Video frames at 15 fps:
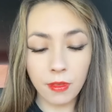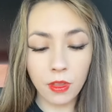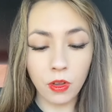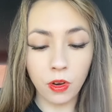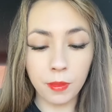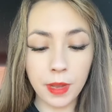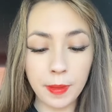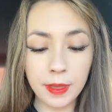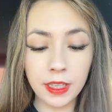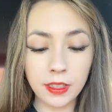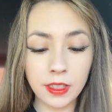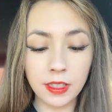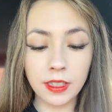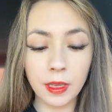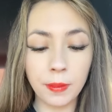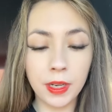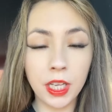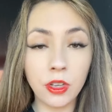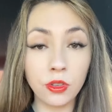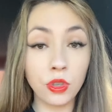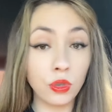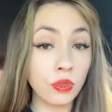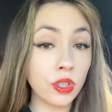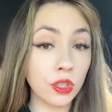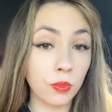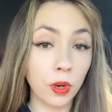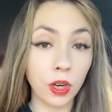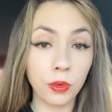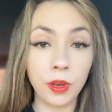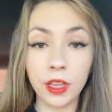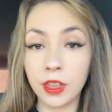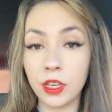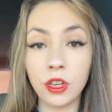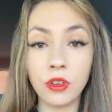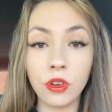Or maybe this is somebody you used to work with and you